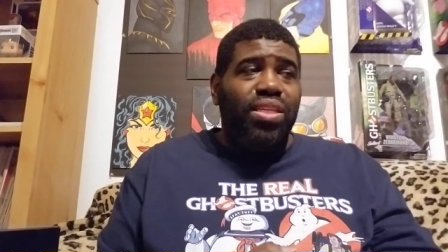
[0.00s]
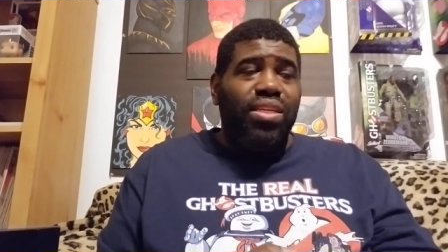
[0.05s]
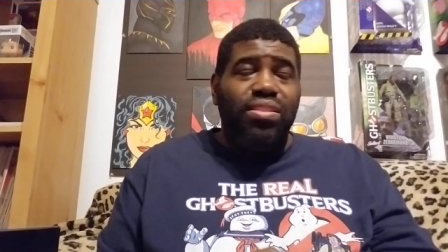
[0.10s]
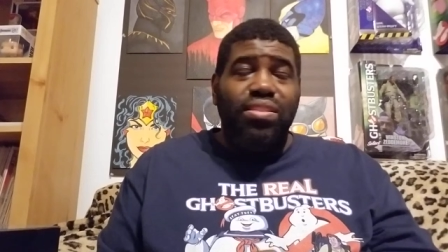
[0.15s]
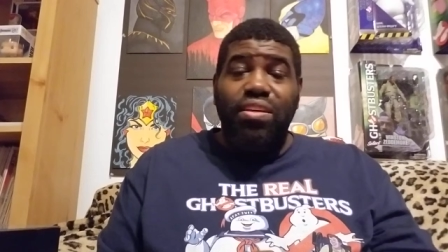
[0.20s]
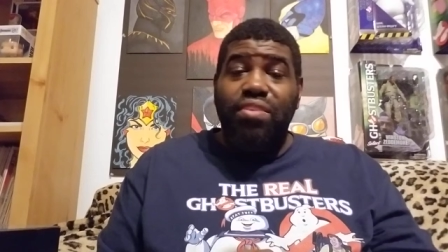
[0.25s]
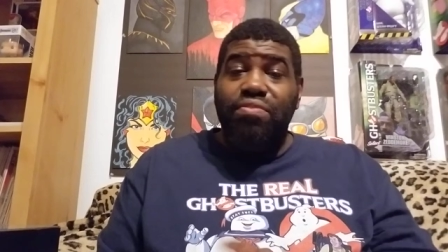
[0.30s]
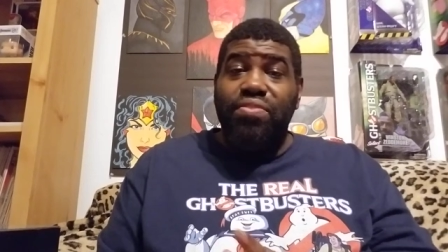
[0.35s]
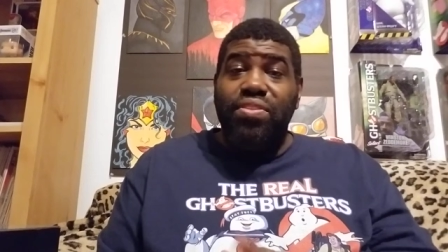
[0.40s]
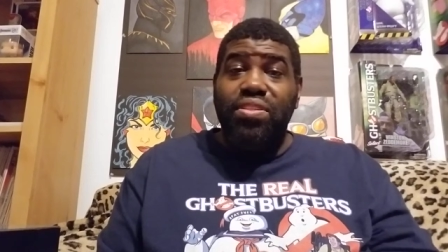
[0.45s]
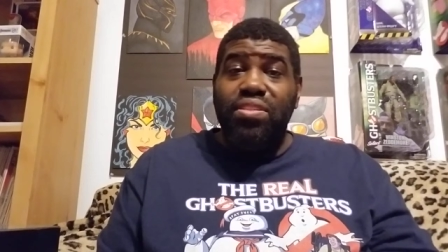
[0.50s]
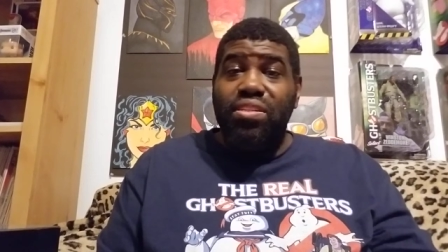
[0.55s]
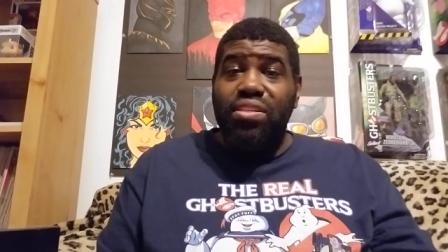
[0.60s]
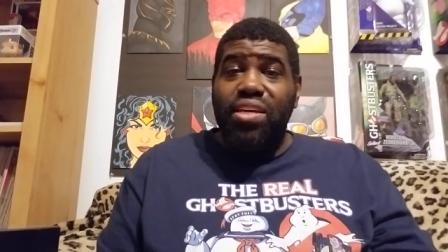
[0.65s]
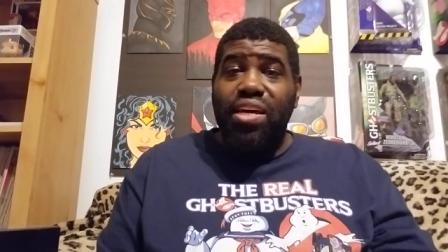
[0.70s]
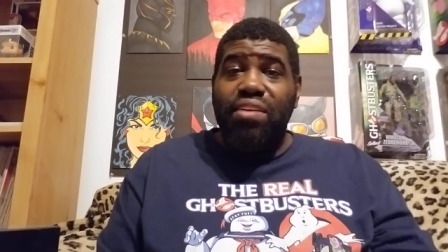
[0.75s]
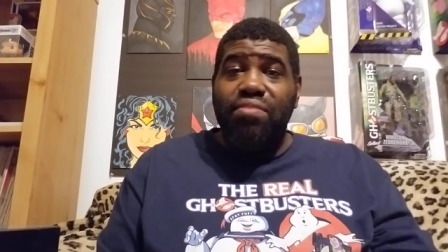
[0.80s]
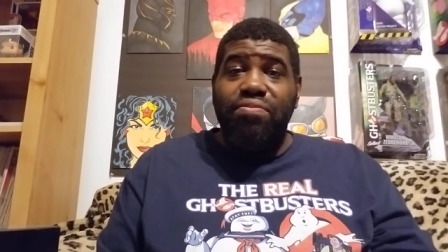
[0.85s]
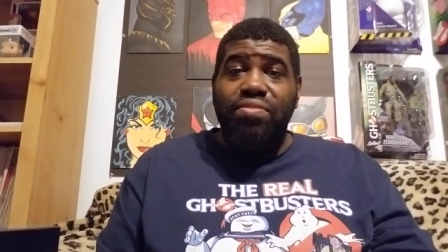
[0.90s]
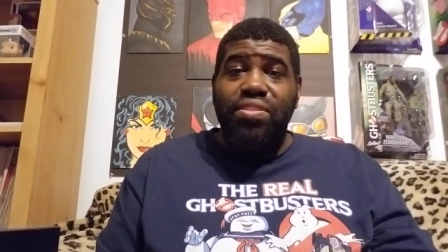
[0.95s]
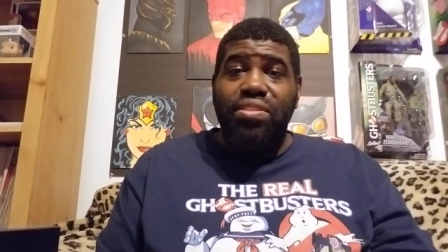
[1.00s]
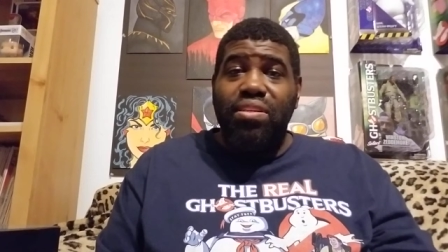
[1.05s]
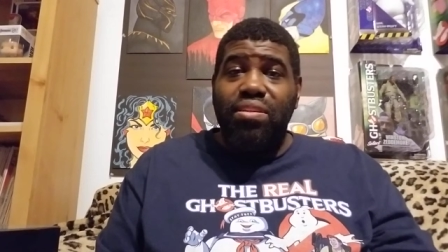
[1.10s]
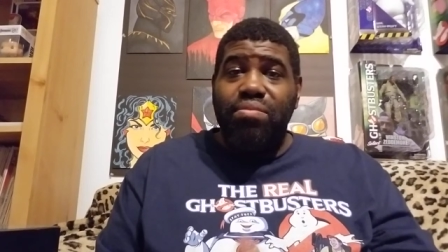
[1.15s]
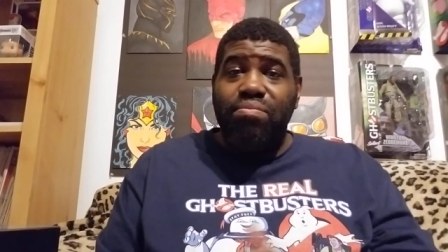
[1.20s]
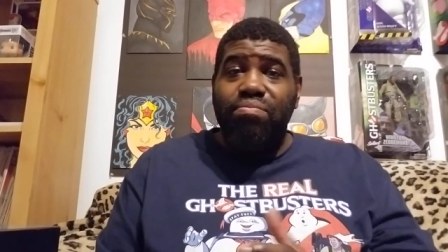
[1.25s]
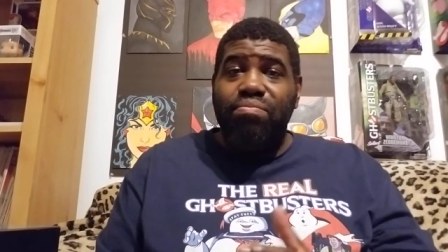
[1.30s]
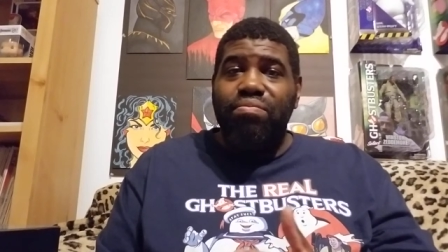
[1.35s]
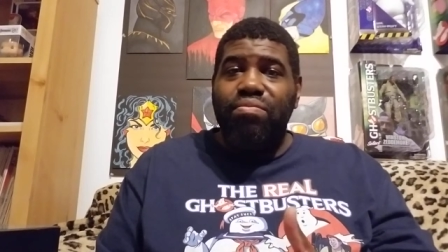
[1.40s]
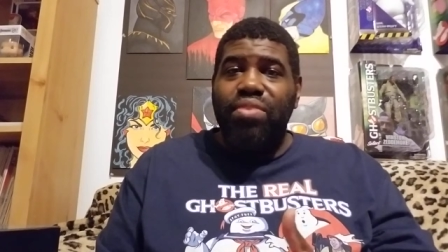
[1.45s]
definitely look out for
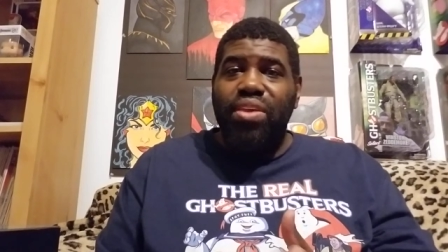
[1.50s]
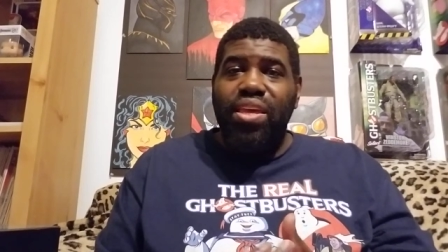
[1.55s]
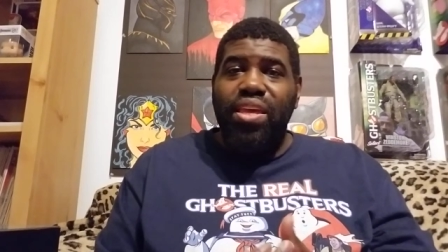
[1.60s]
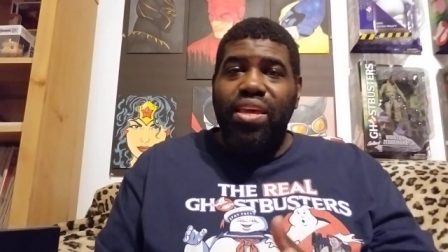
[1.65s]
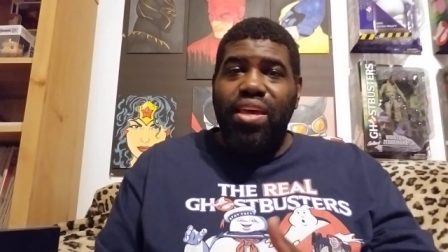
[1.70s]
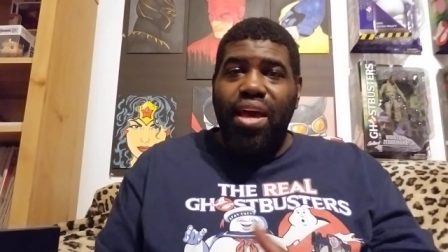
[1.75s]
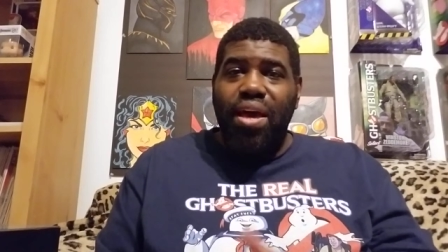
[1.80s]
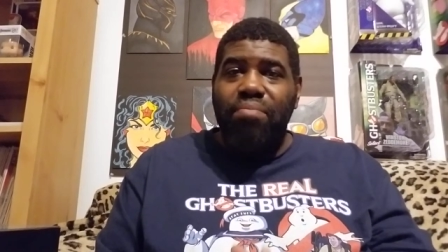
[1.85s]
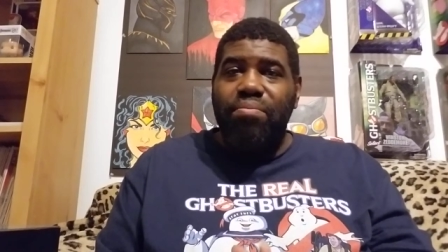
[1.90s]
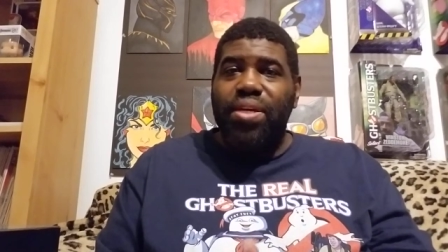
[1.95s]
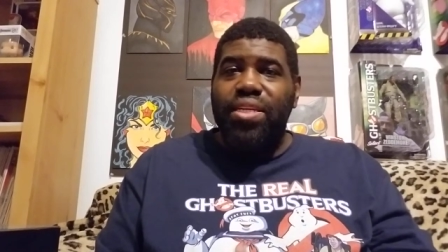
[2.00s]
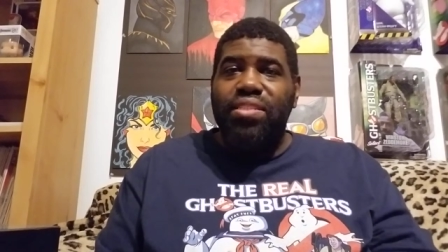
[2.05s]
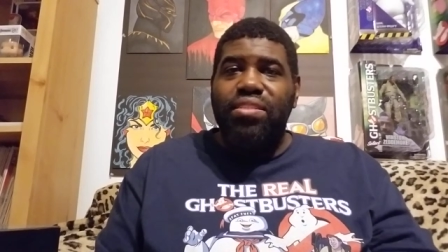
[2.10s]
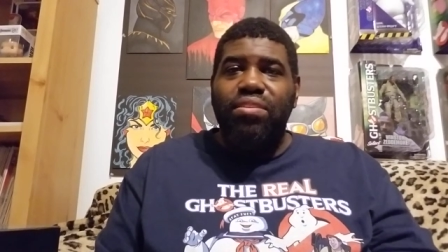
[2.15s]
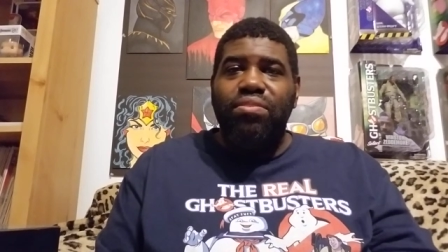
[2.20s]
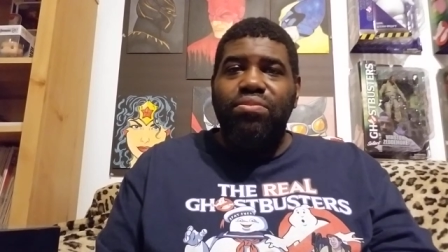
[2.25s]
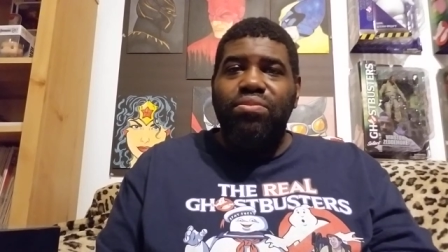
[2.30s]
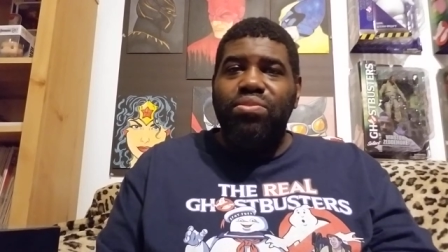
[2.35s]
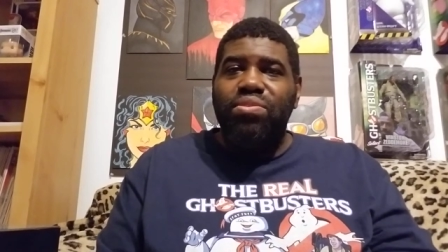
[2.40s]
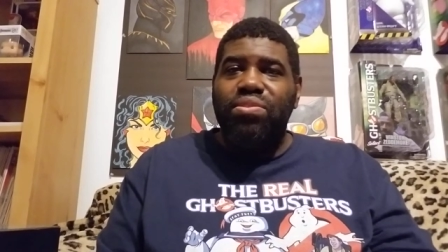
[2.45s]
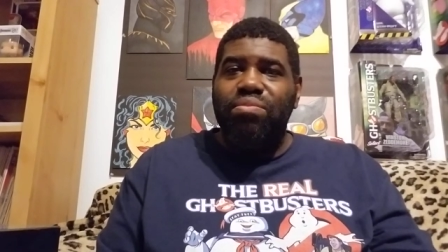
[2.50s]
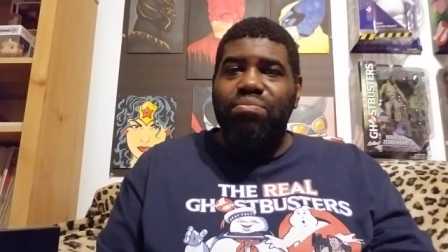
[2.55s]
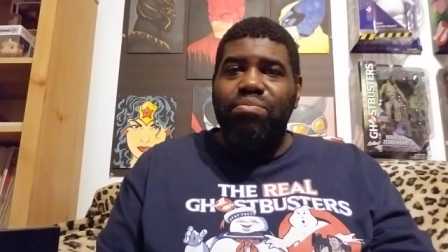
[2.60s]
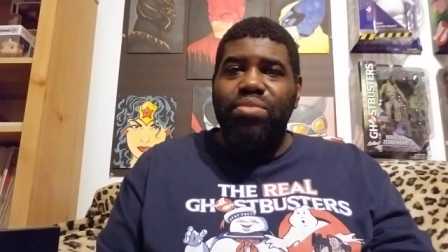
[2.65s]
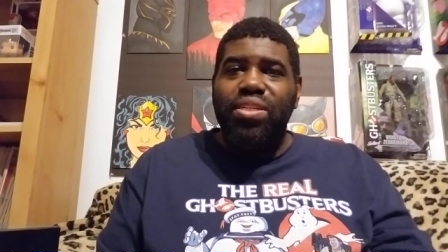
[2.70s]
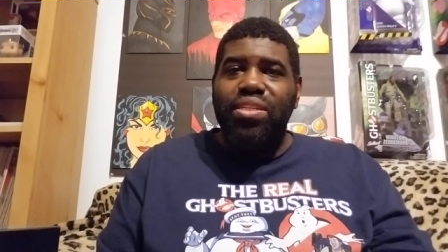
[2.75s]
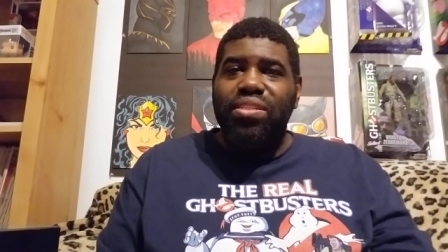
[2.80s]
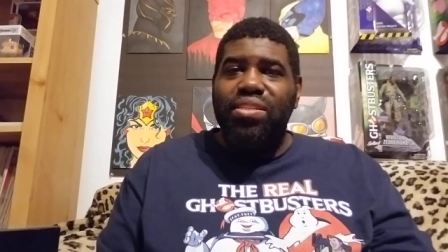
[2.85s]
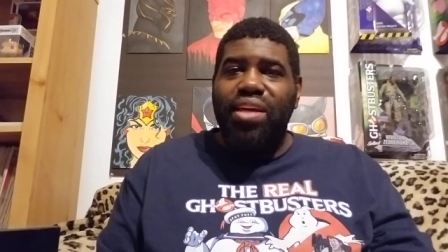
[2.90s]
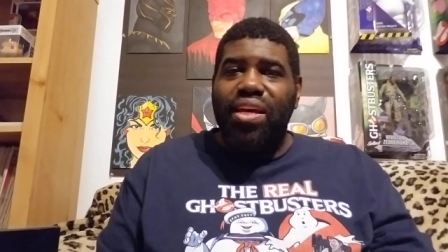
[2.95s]
something. I might send you some books.